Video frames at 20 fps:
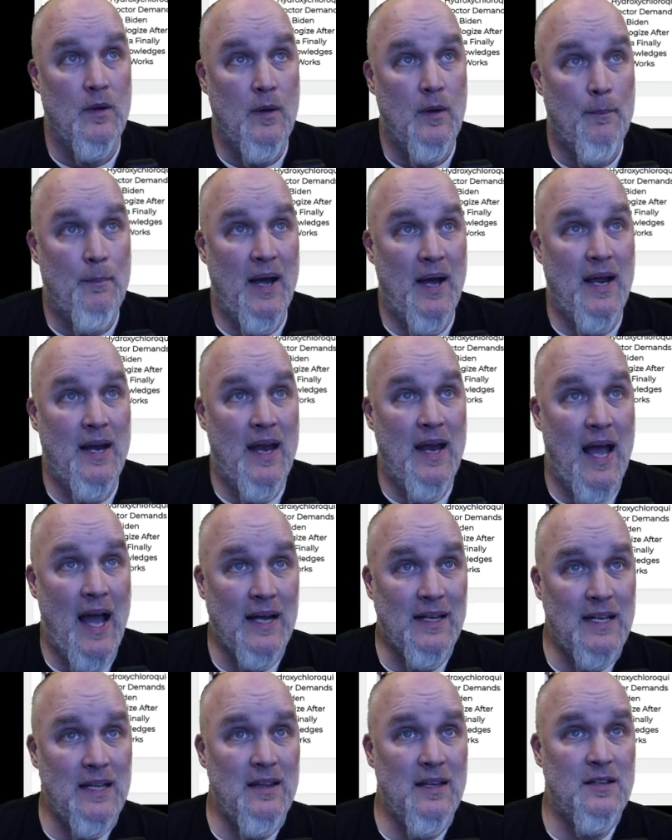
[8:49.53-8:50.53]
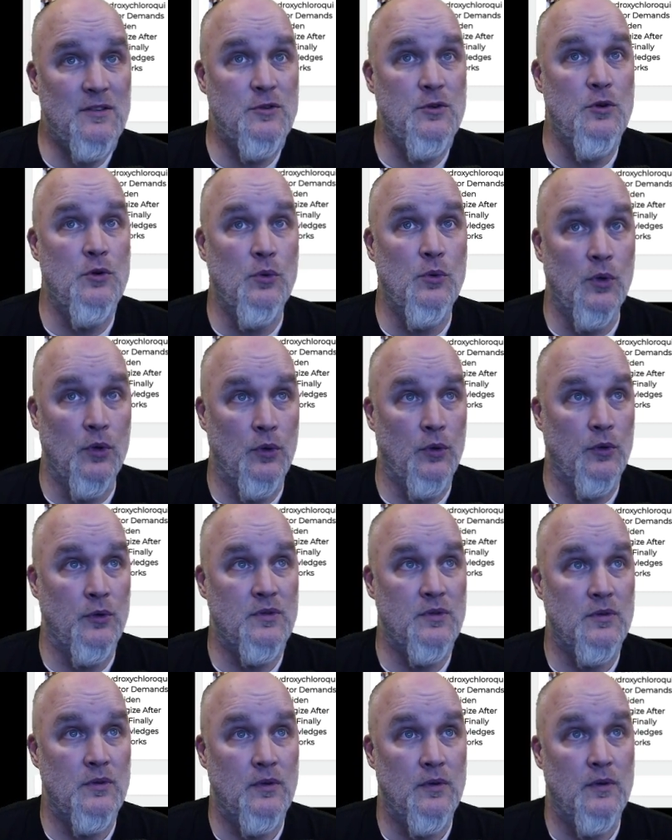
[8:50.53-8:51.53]
By enacting these new
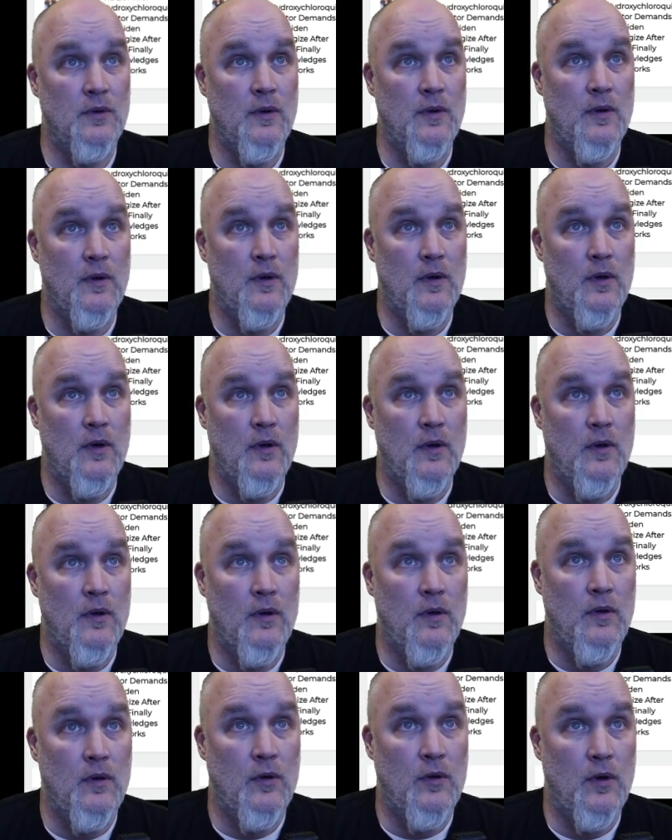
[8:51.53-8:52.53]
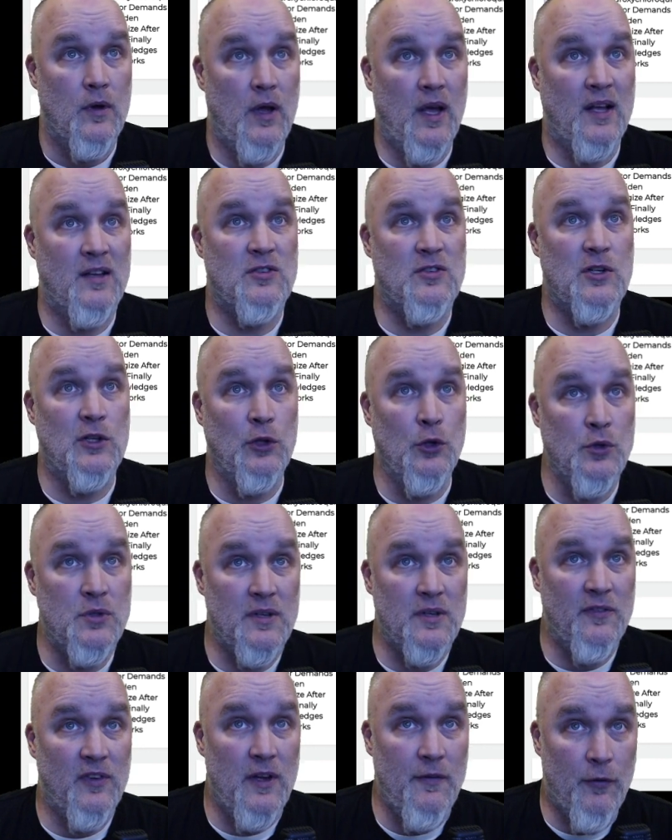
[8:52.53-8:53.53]
rules
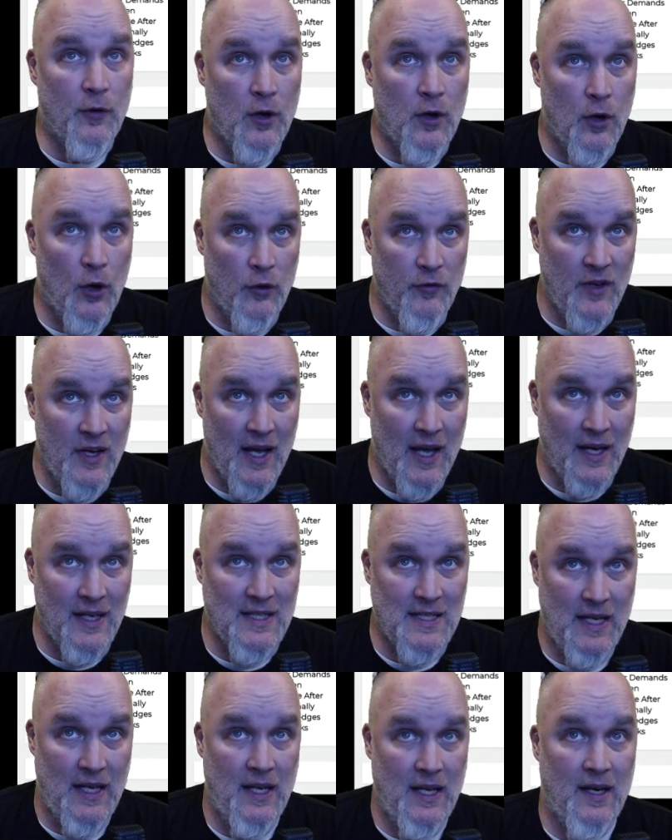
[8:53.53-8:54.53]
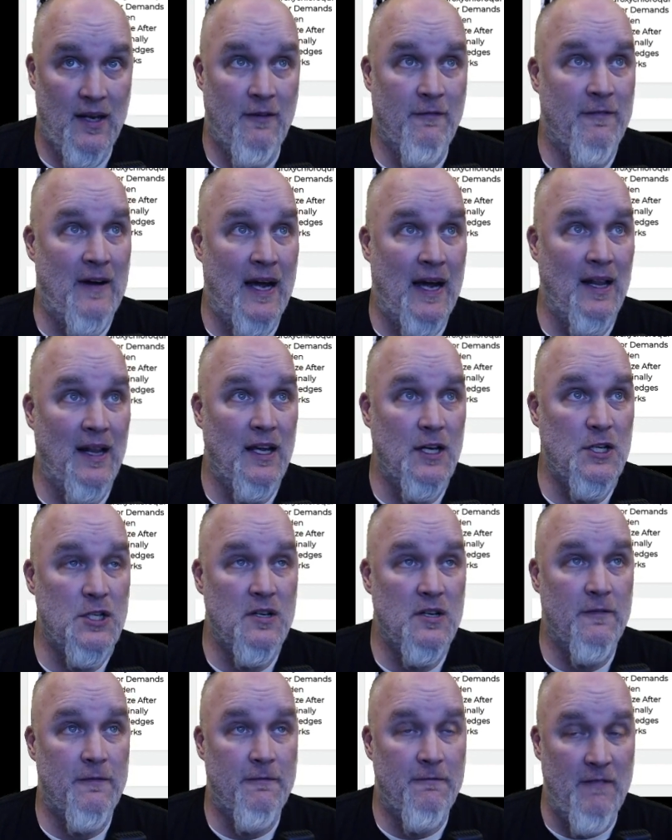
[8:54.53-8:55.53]
exclusively for COVID 19 in
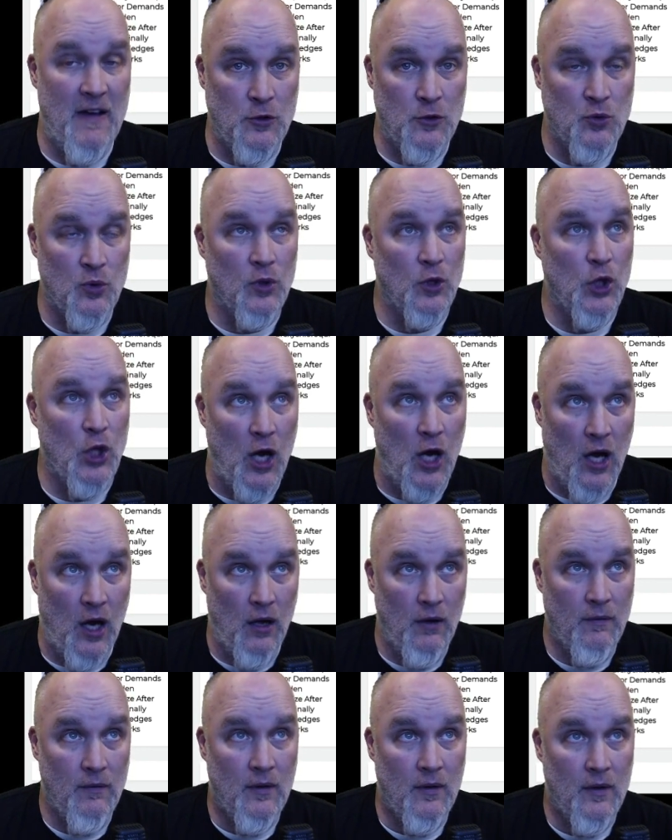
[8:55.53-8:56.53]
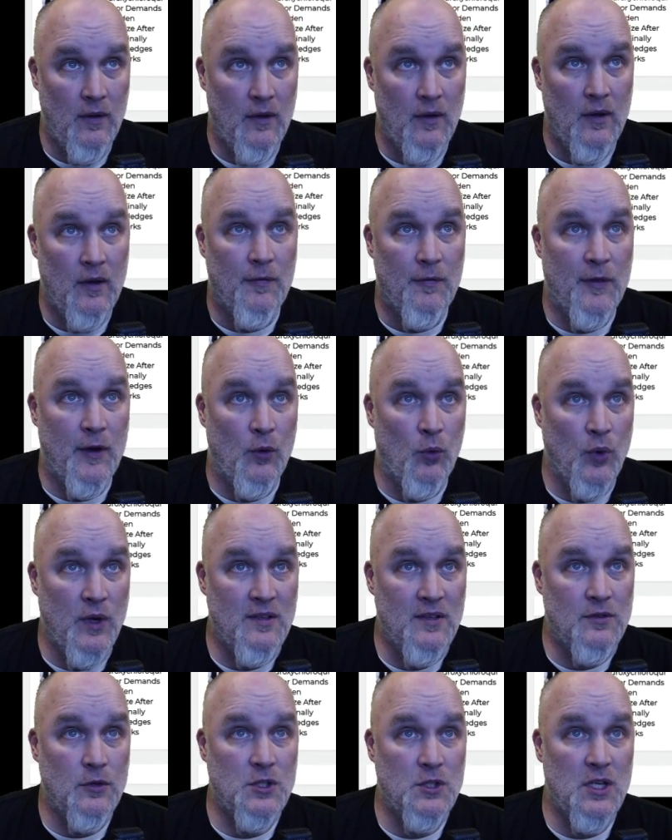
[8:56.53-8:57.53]
violation of federal law, the
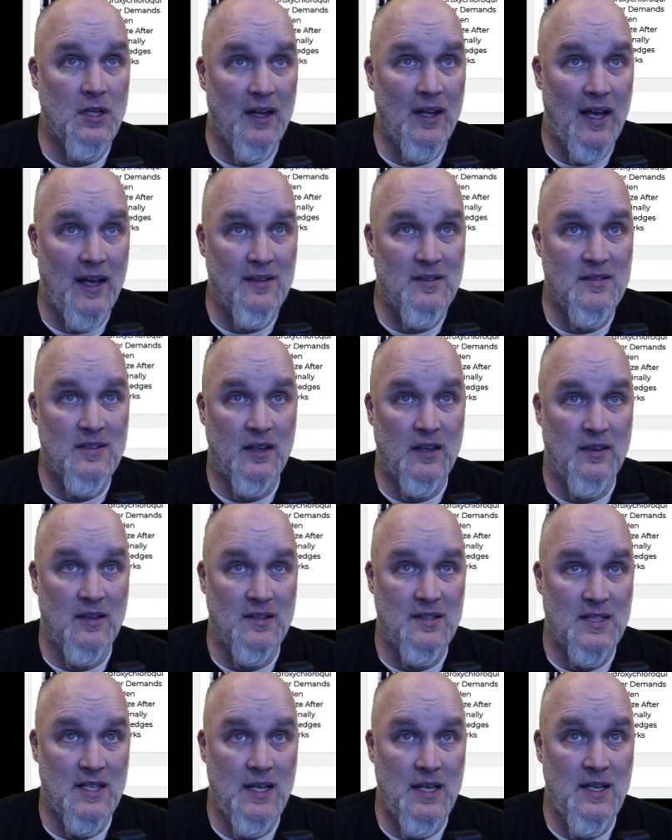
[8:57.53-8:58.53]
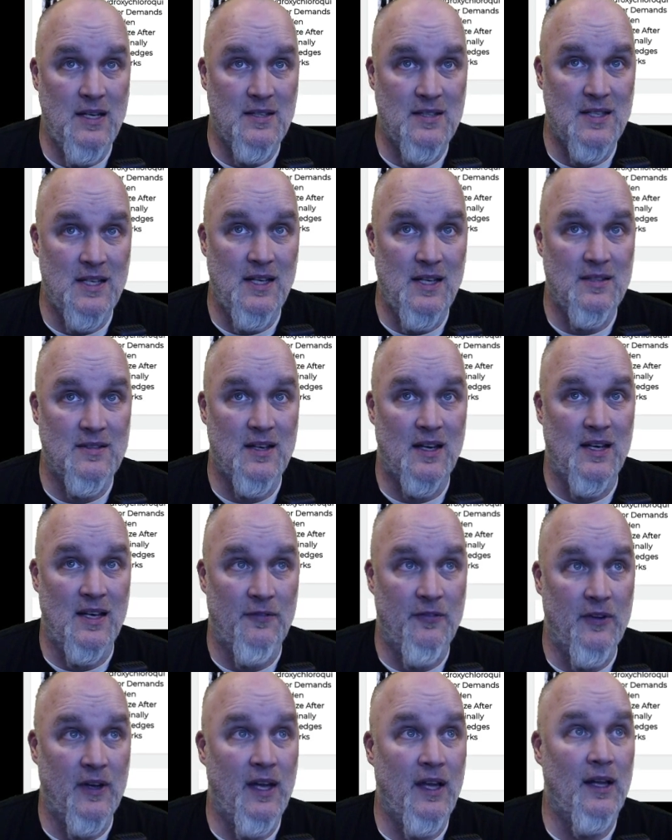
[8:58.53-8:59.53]
research alleges that the CDC
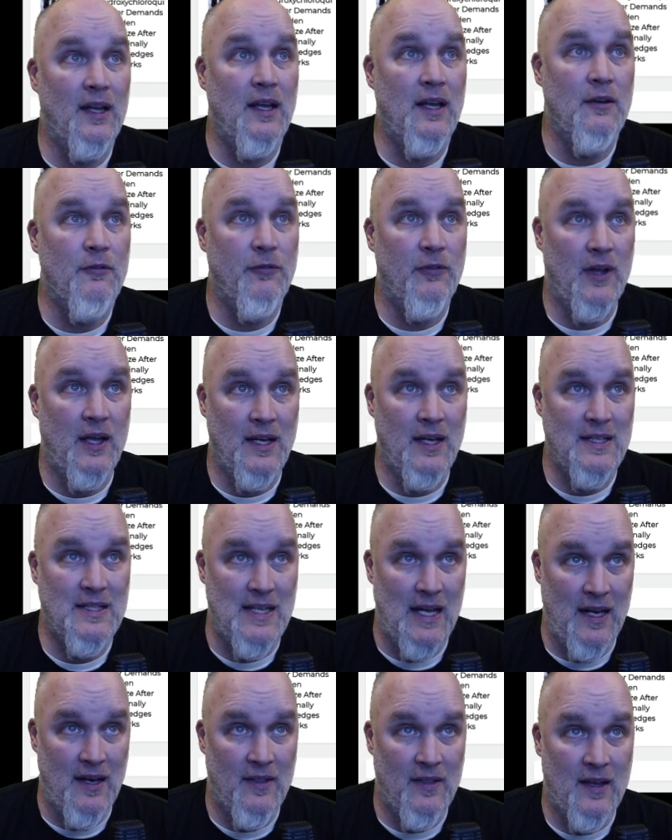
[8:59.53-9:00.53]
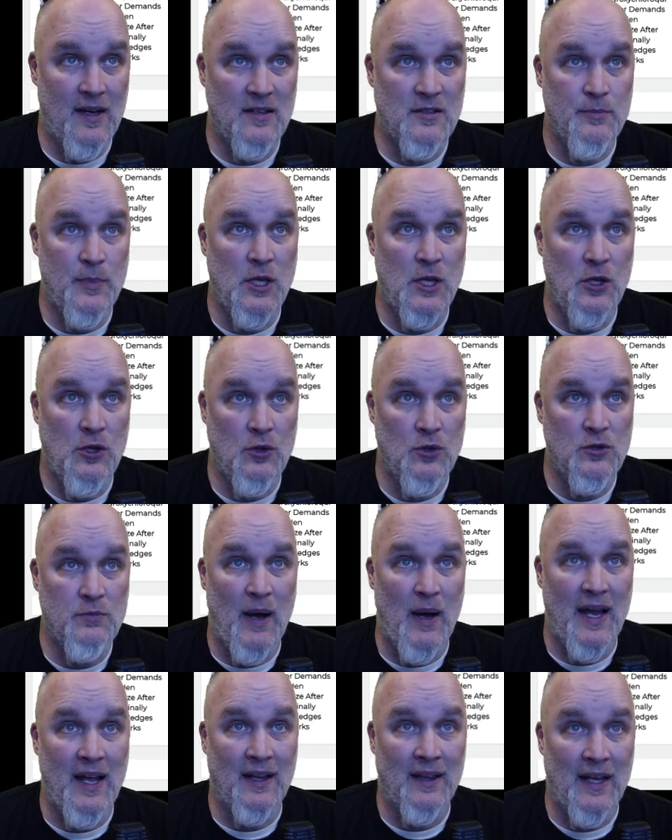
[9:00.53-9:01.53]
significantly inflated data that has been used
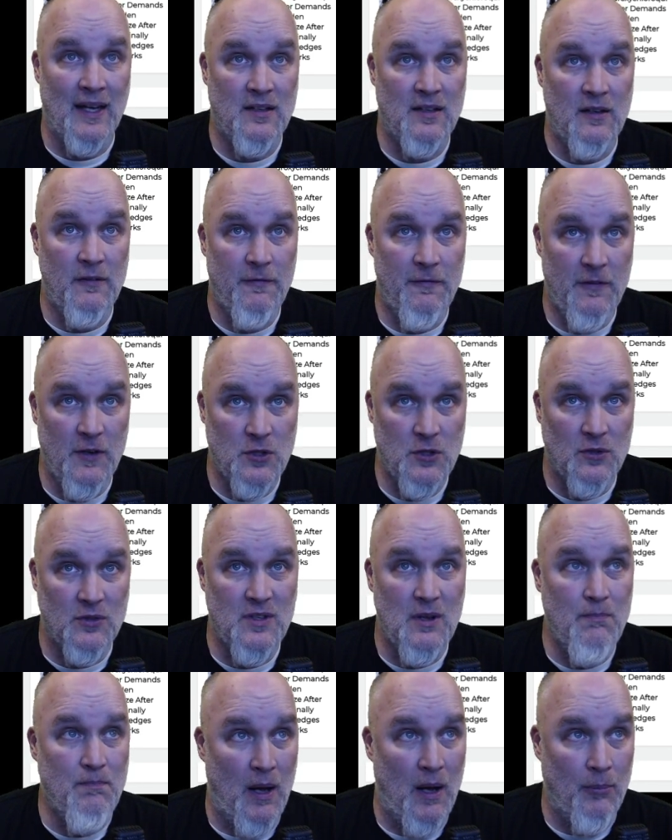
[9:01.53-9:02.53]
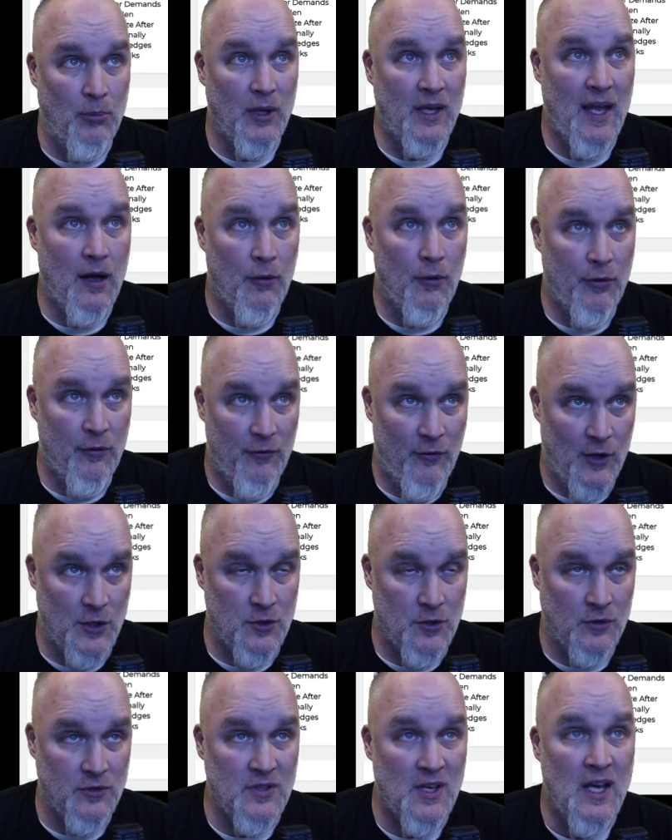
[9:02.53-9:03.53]
by elected officials and public health
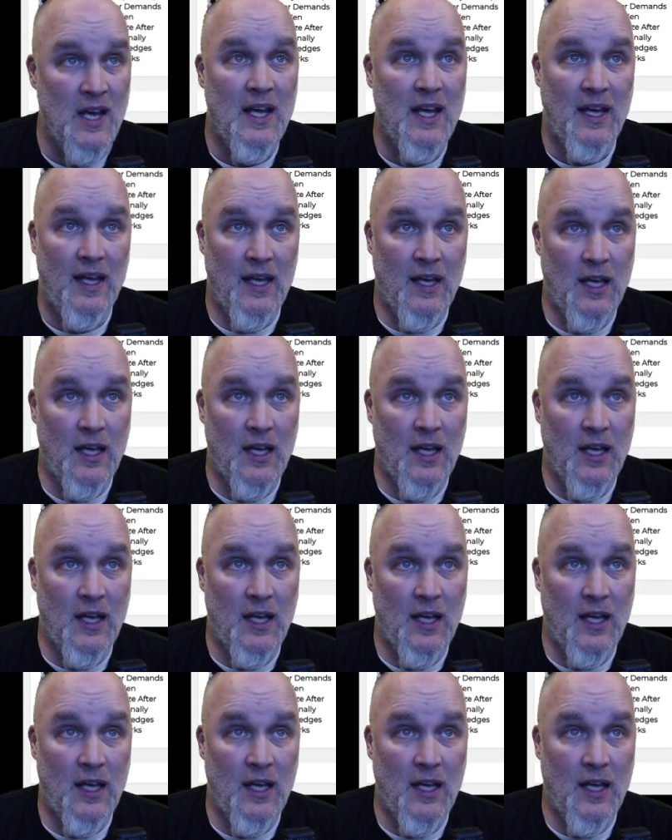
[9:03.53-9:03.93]
officials in